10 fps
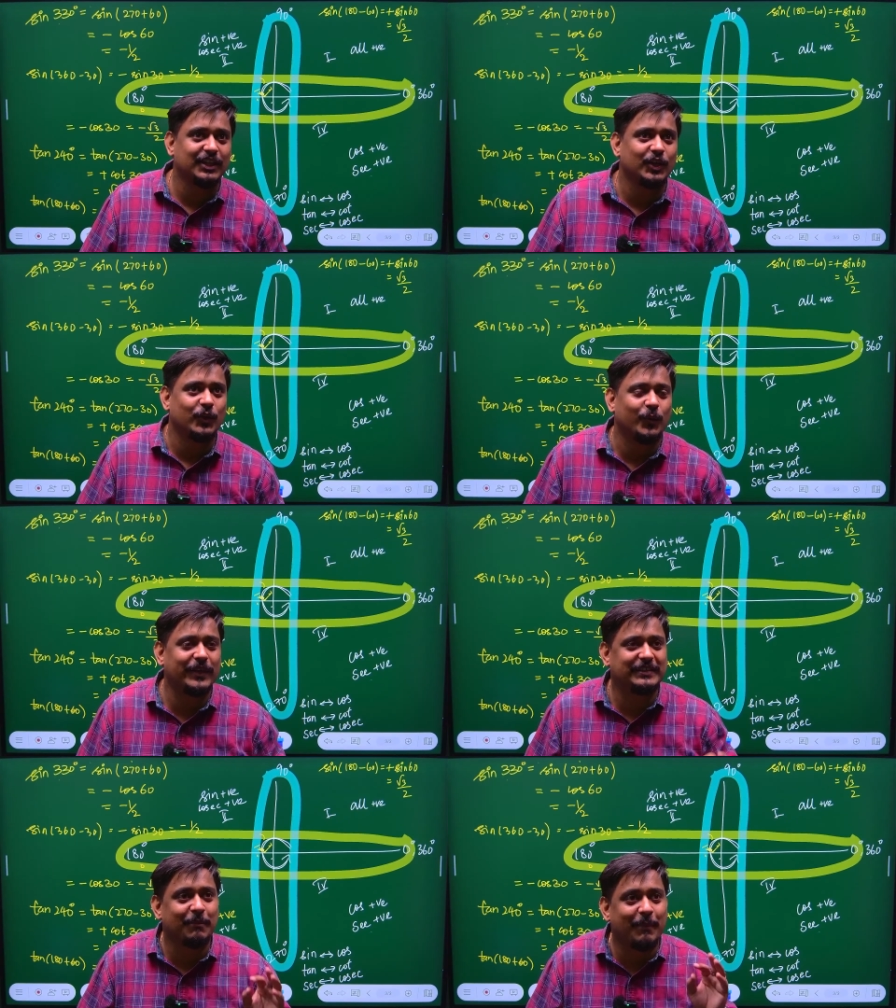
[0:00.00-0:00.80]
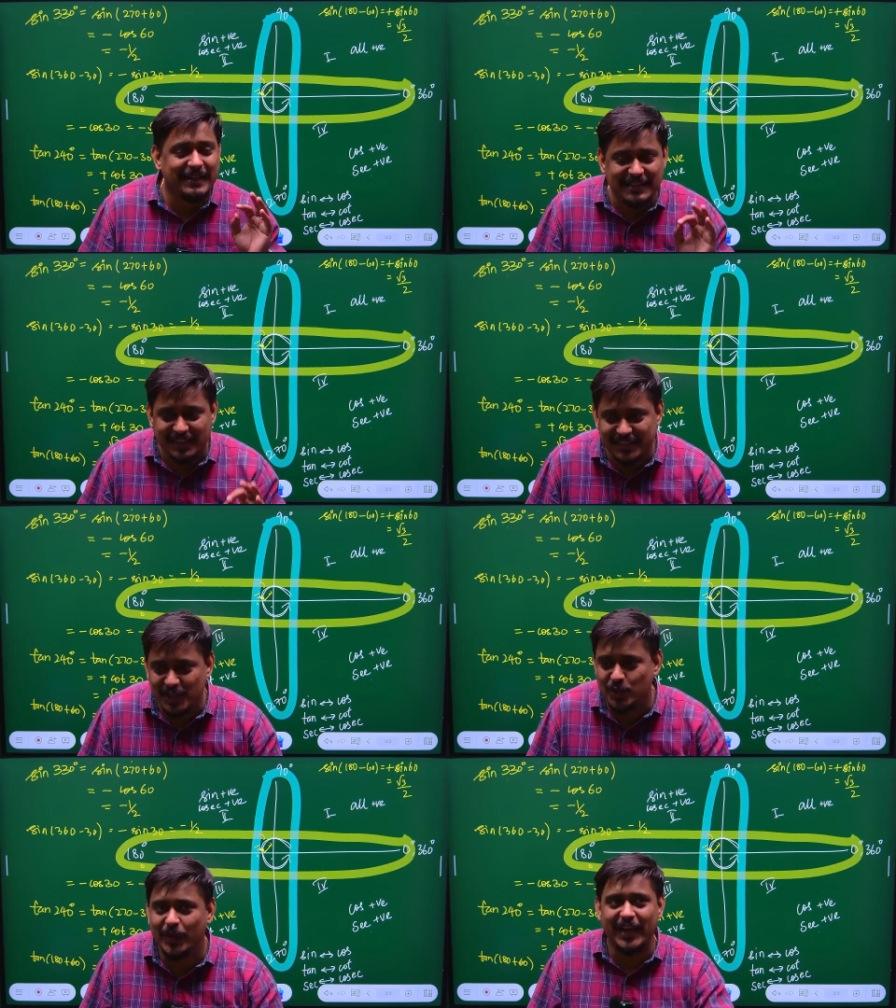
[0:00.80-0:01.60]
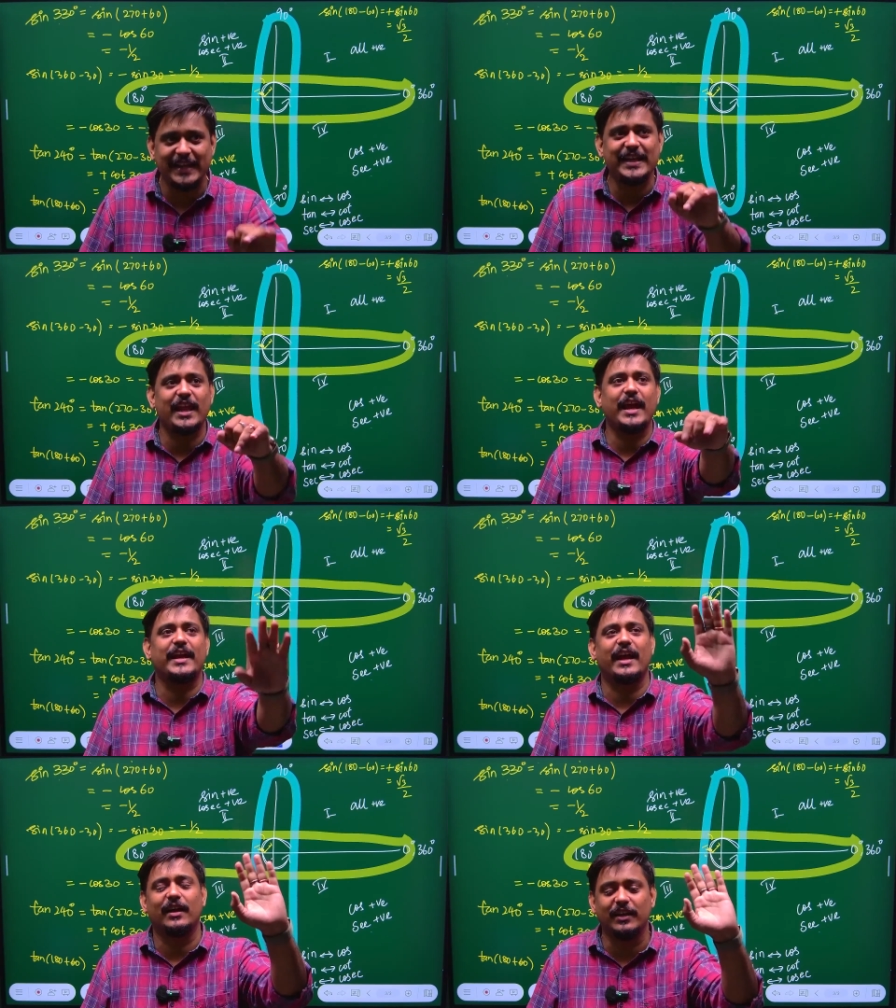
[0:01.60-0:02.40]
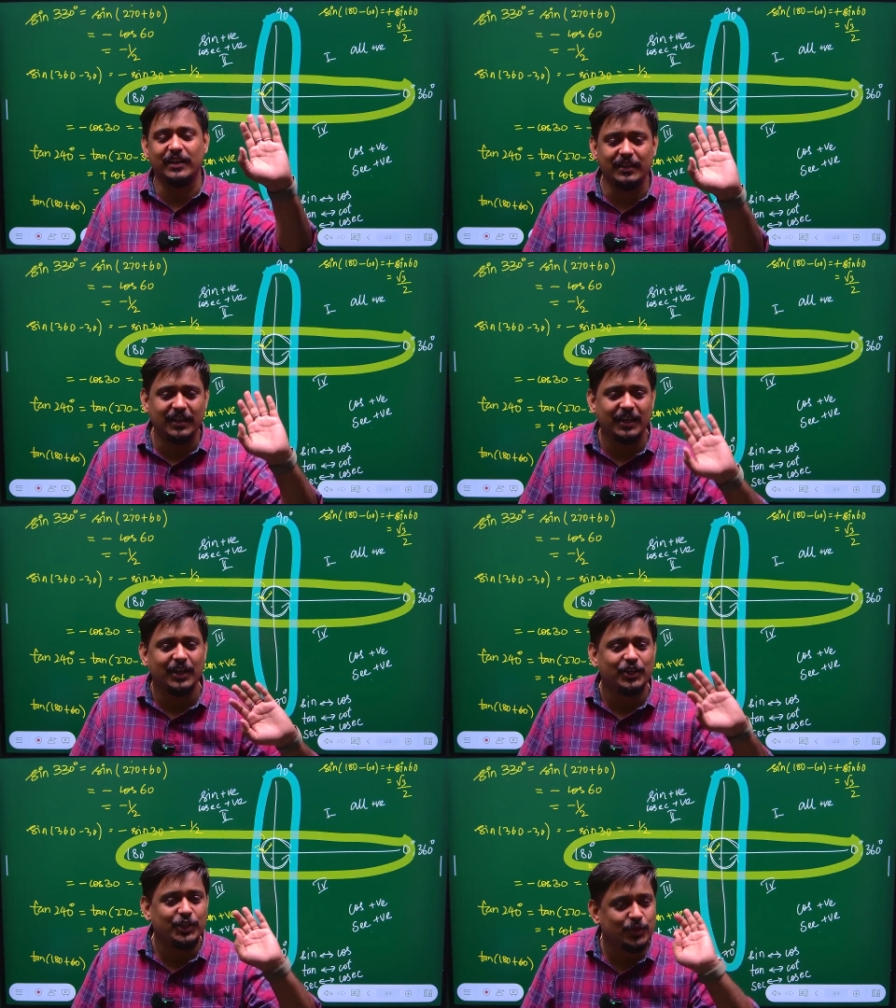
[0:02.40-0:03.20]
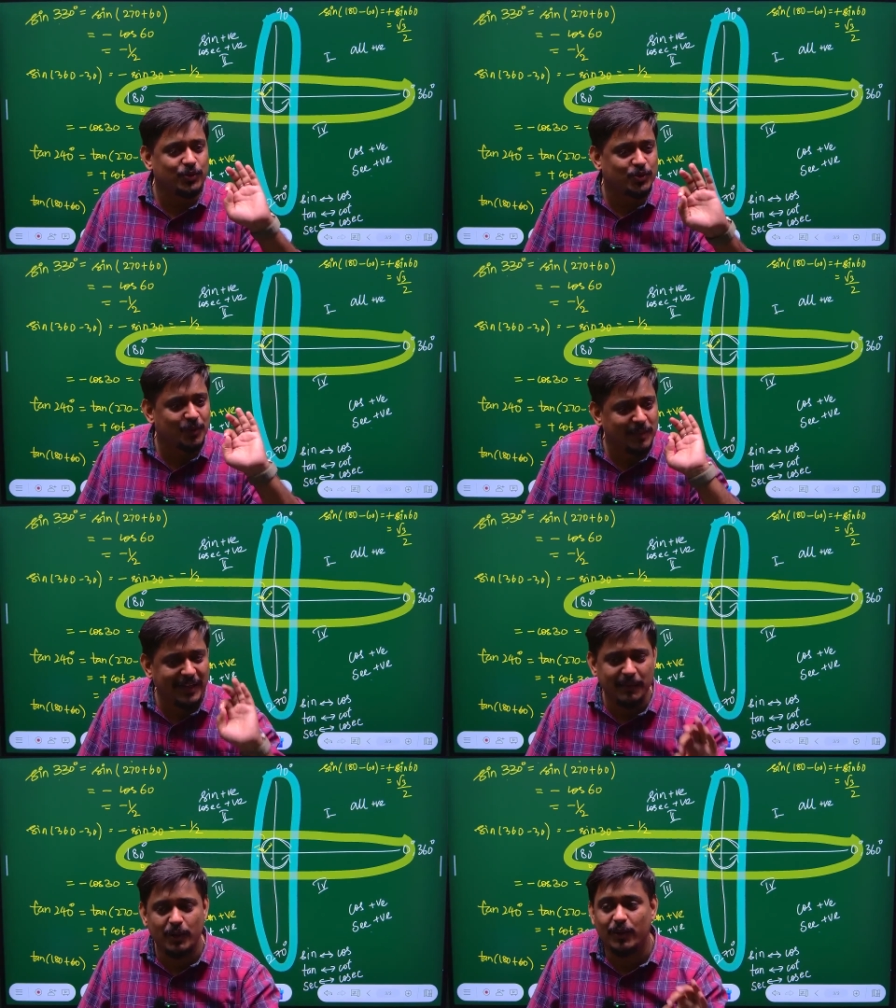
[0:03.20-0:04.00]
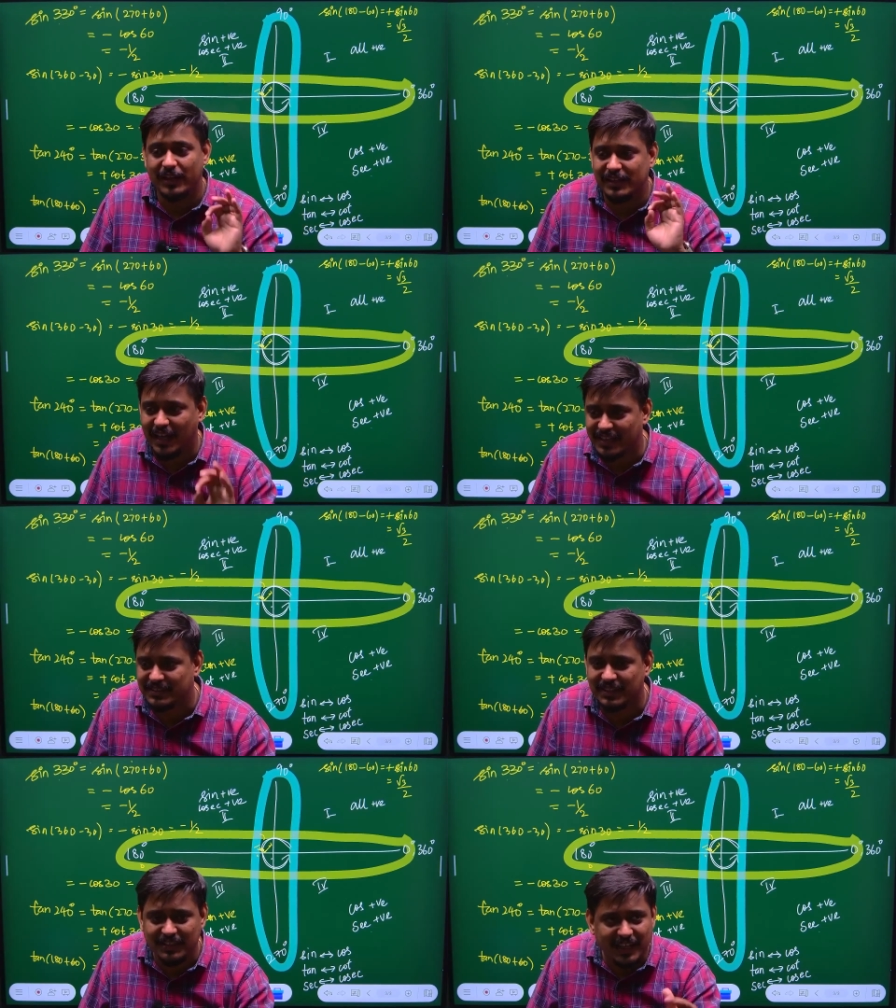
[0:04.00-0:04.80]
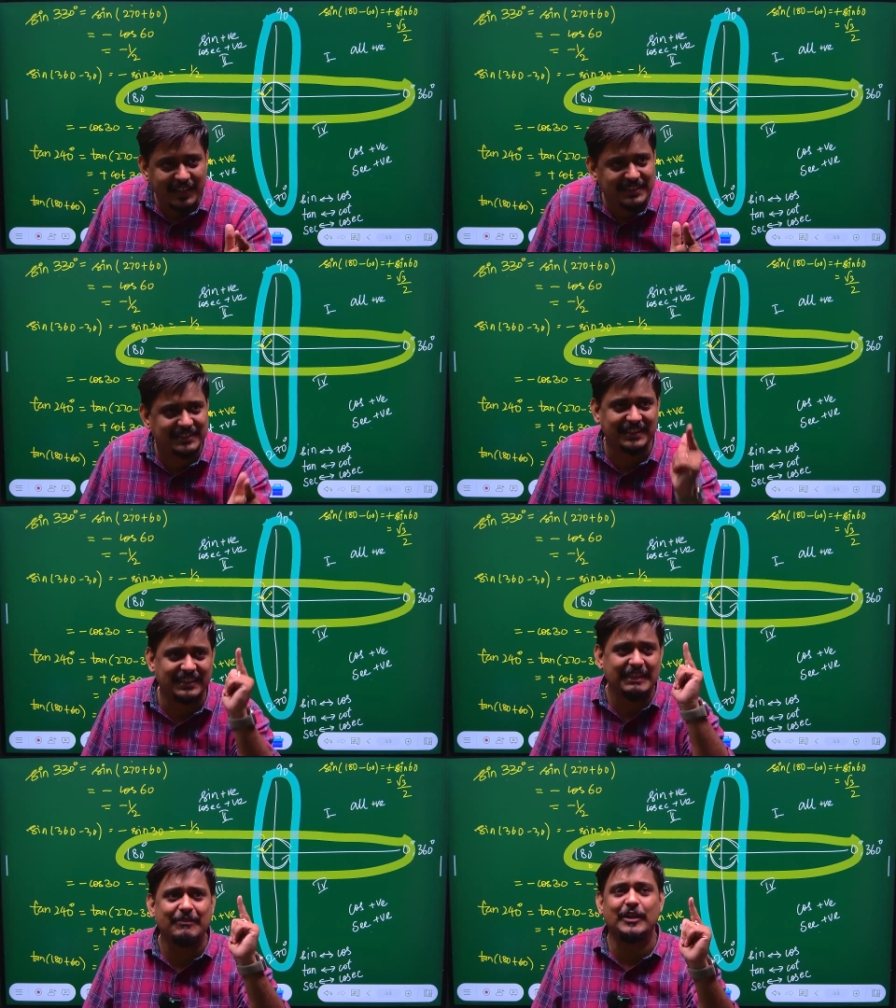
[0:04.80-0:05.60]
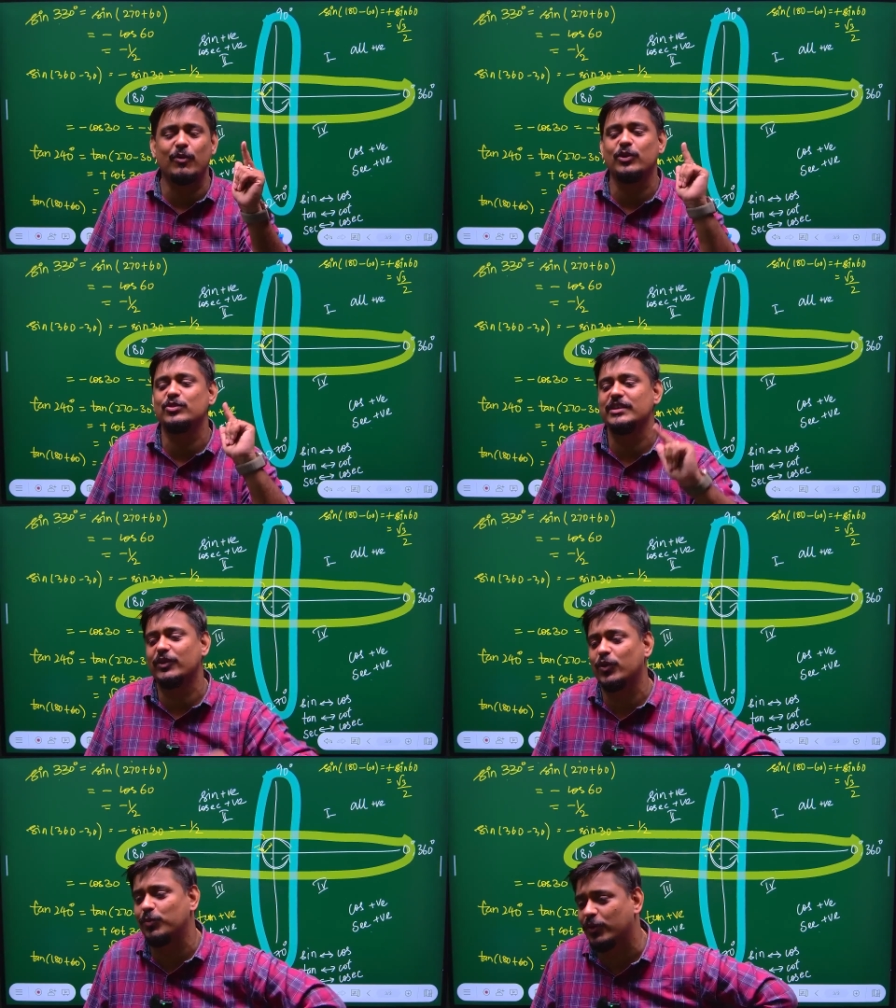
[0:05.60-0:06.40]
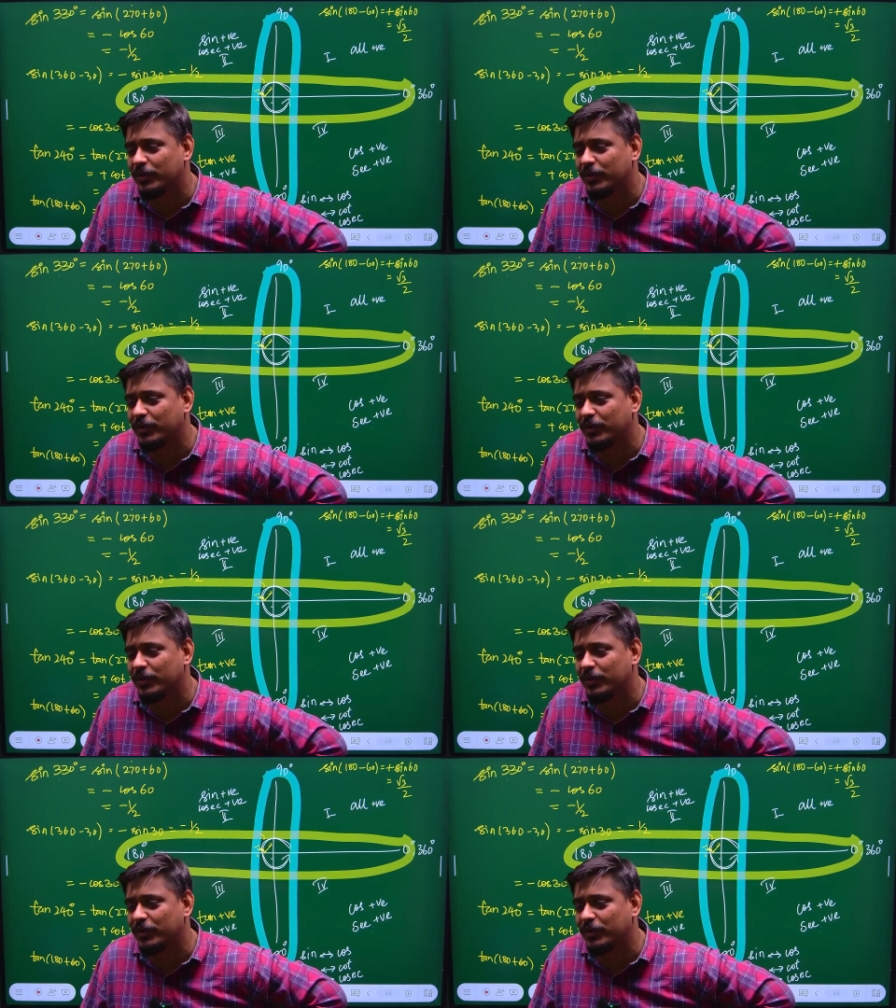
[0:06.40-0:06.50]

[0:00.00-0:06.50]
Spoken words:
when somebody is asking you any allied angle, you should be able to tell the answer instantly without using a notebook.